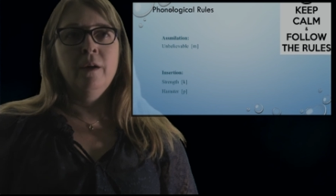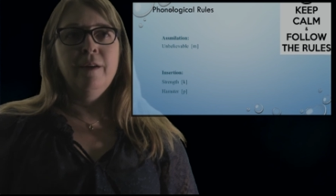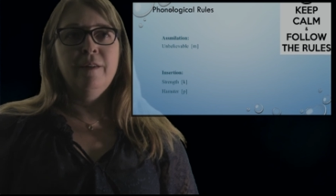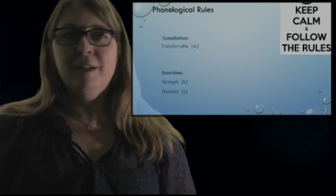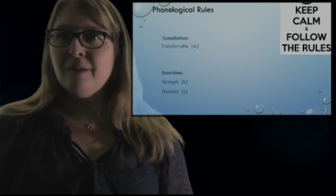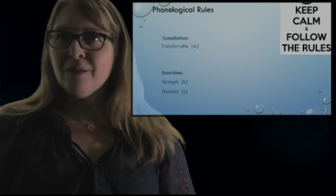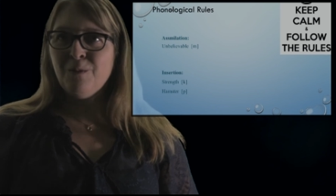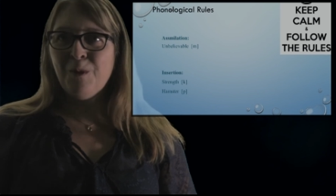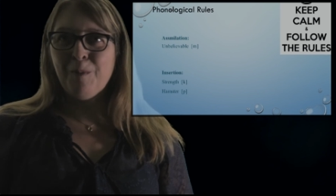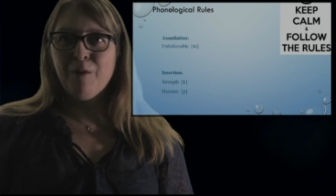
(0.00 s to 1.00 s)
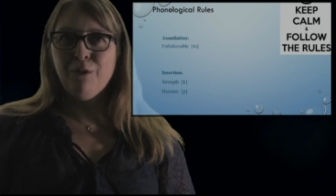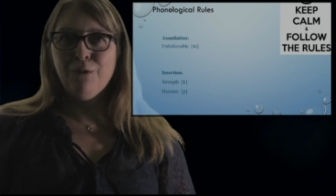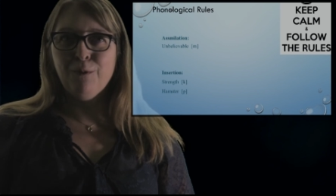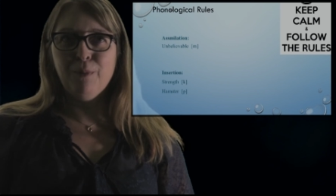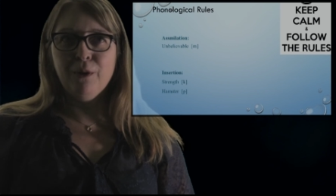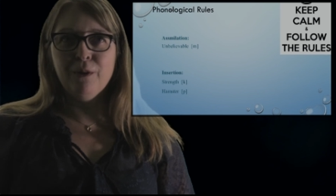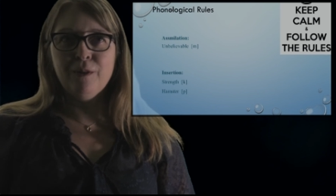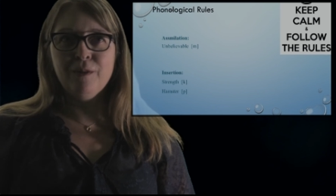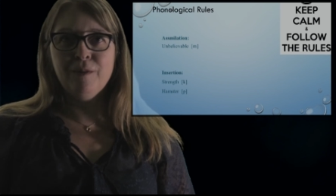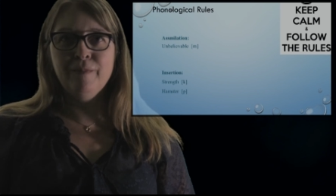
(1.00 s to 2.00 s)
This is one of my favorite
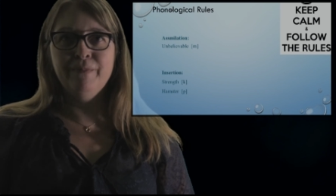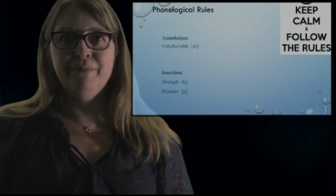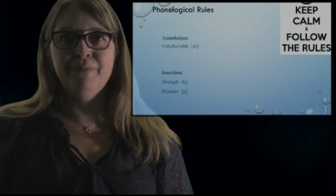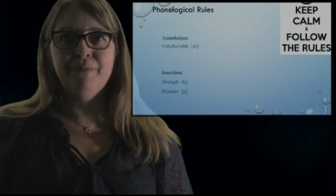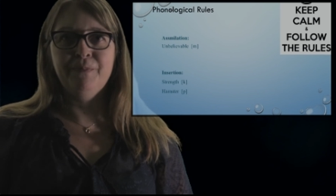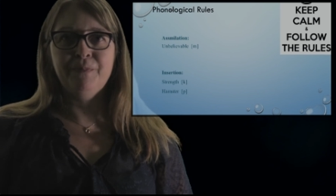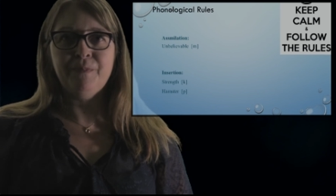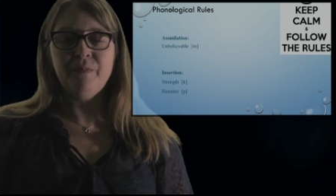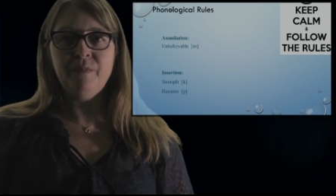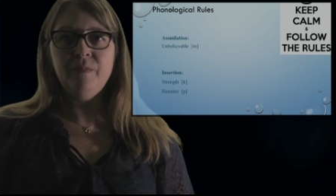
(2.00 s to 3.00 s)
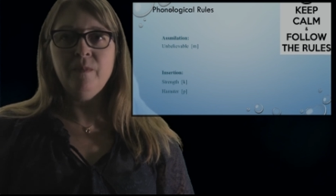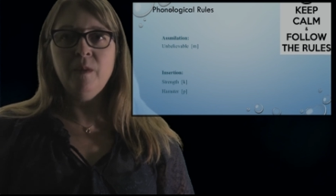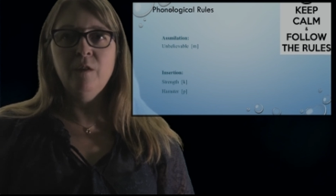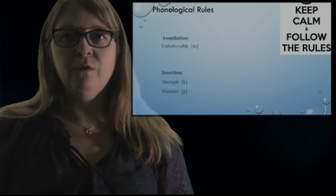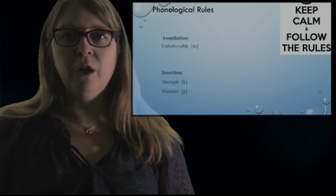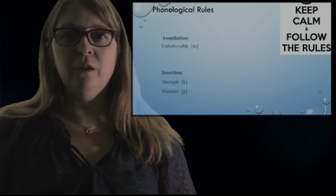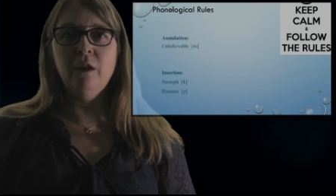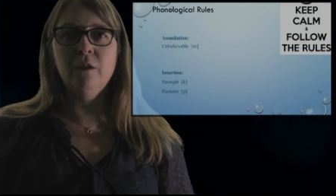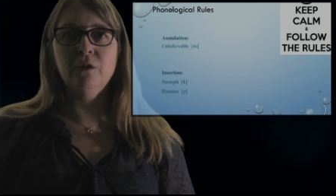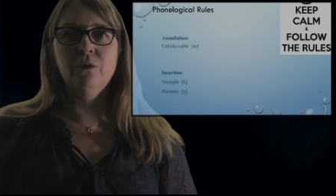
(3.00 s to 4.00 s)
parts.
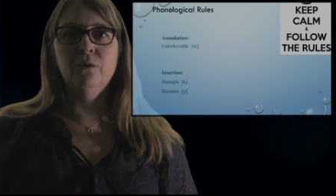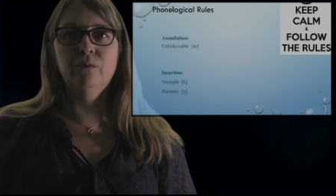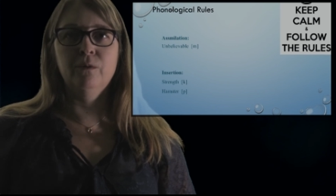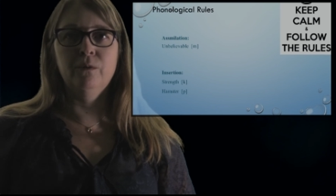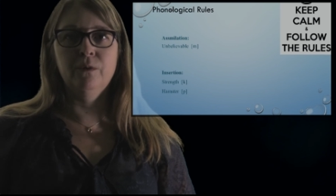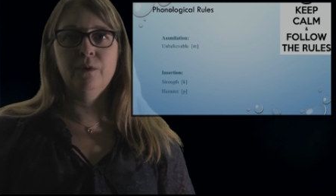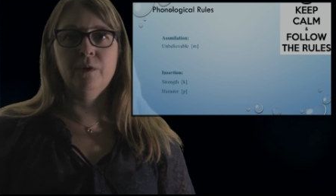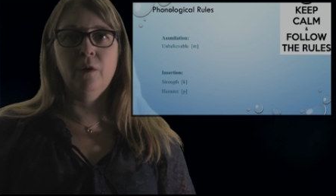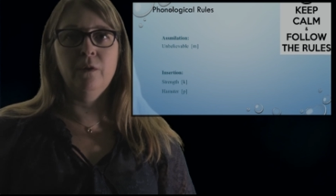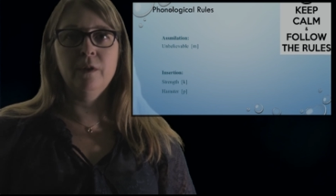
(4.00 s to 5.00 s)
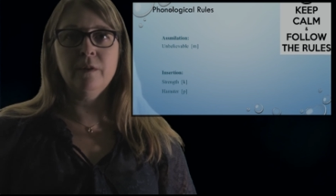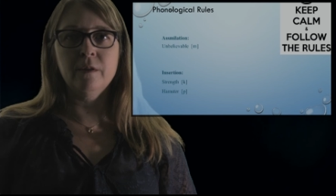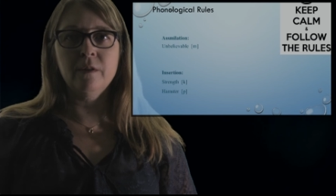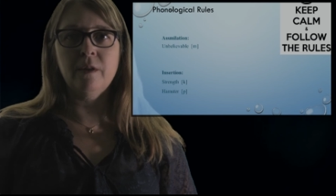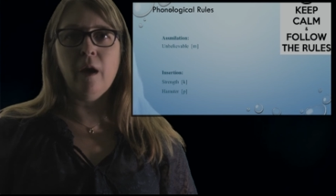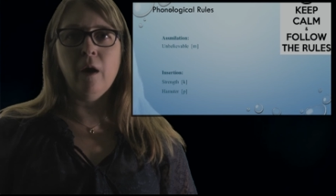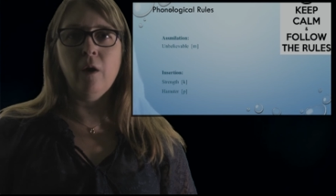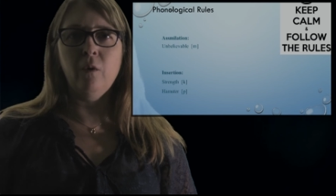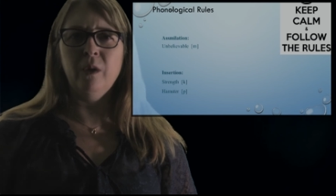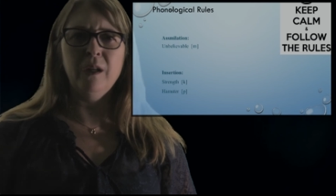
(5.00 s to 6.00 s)
Phonological rules. So this is
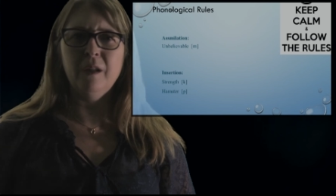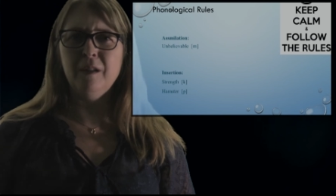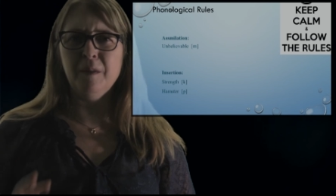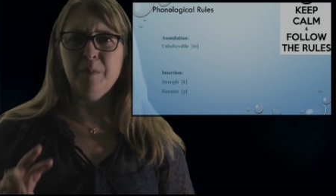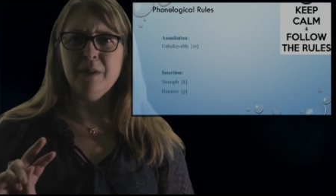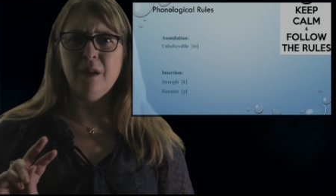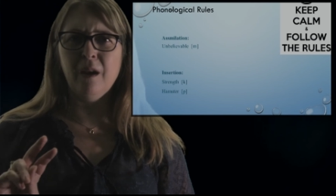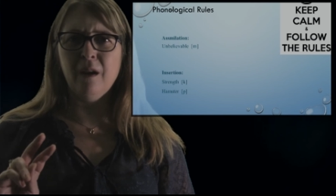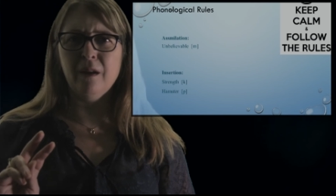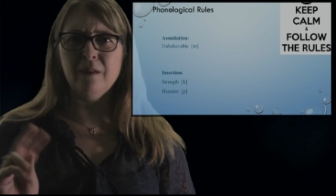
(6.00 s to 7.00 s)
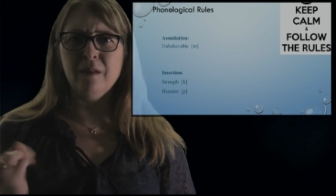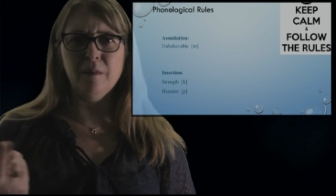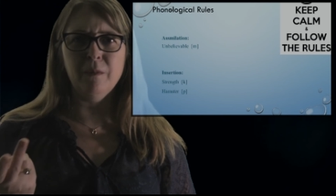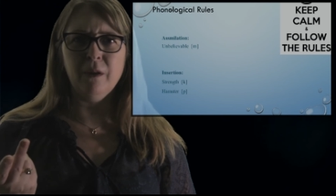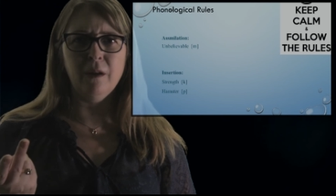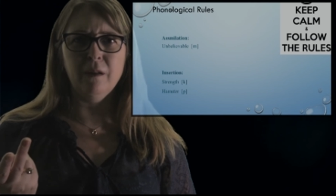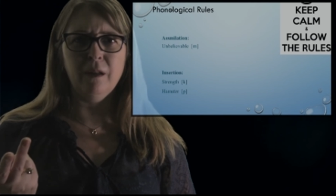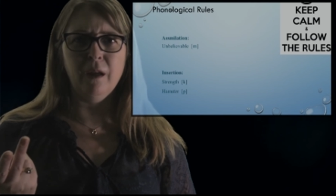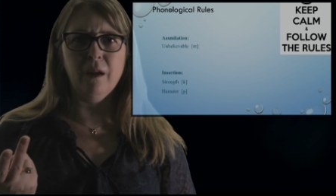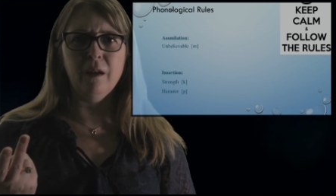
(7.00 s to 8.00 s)
how we end up saying something
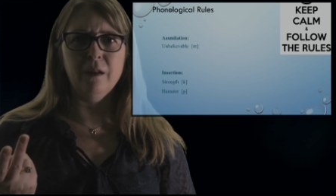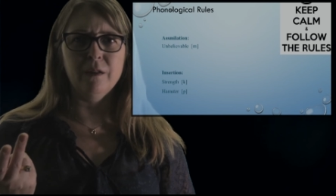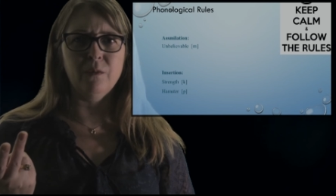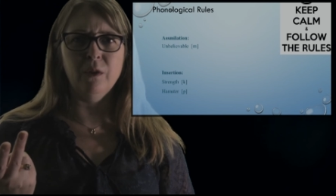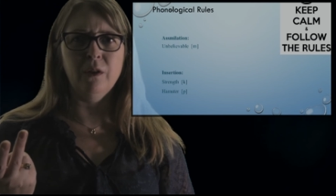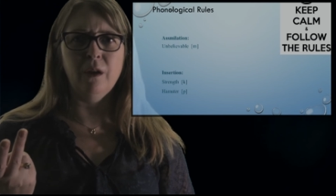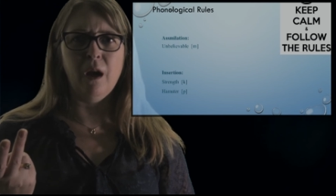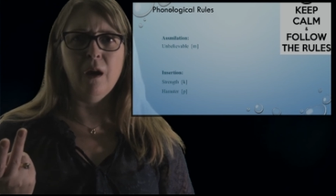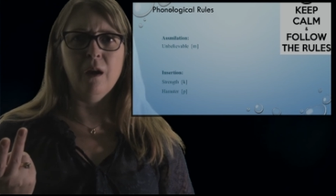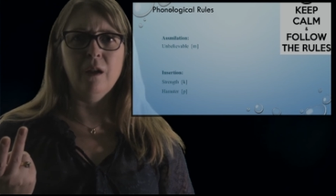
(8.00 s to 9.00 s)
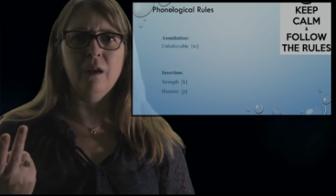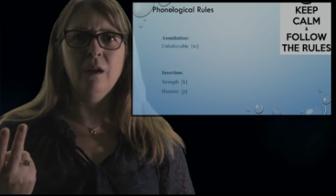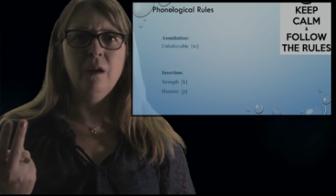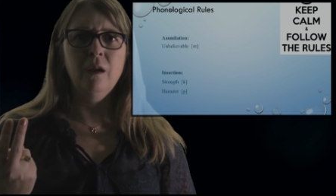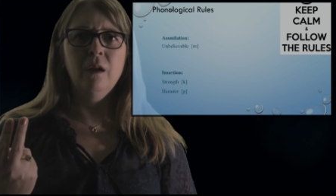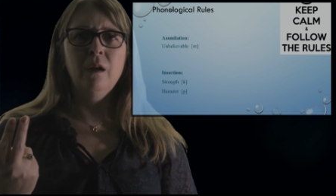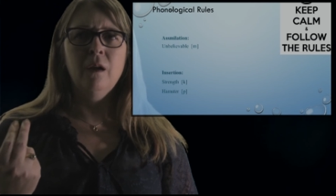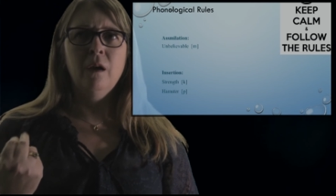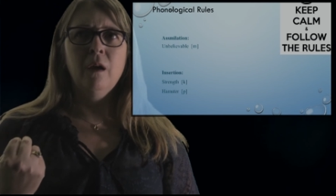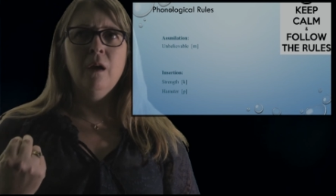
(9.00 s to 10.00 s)
that is really not
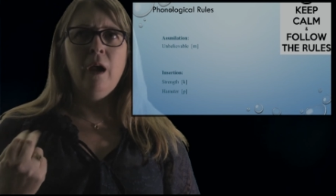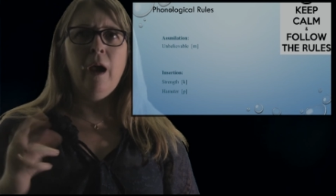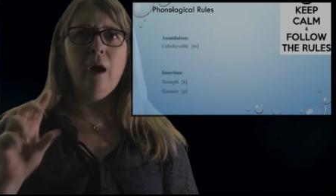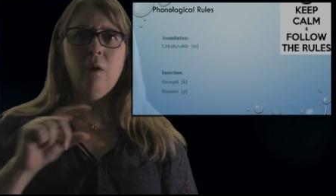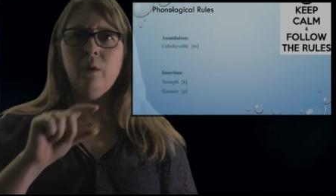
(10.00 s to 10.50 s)
how